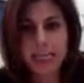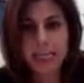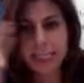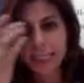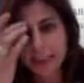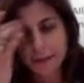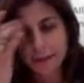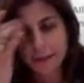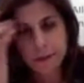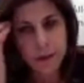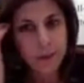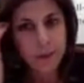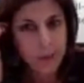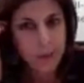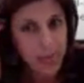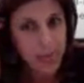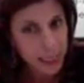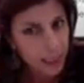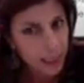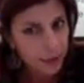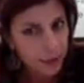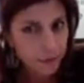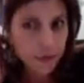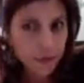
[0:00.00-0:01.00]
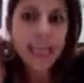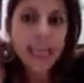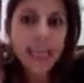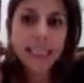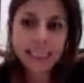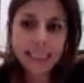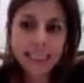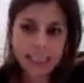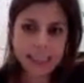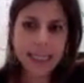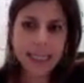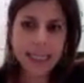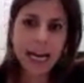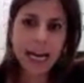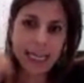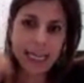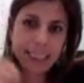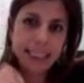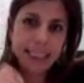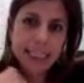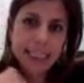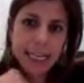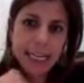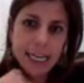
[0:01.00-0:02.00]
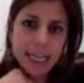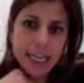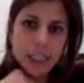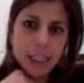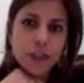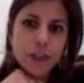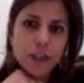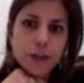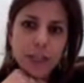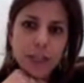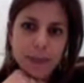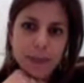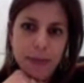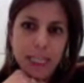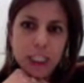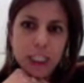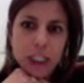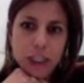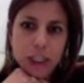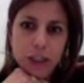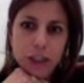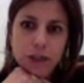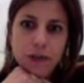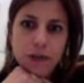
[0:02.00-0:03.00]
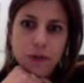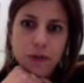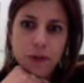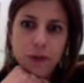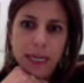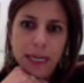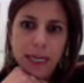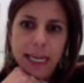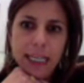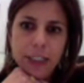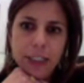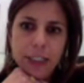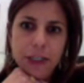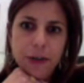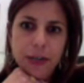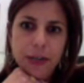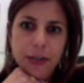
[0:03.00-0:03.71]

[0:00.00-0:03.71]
delivery method for exercise than a two-dimensional drawing, as you can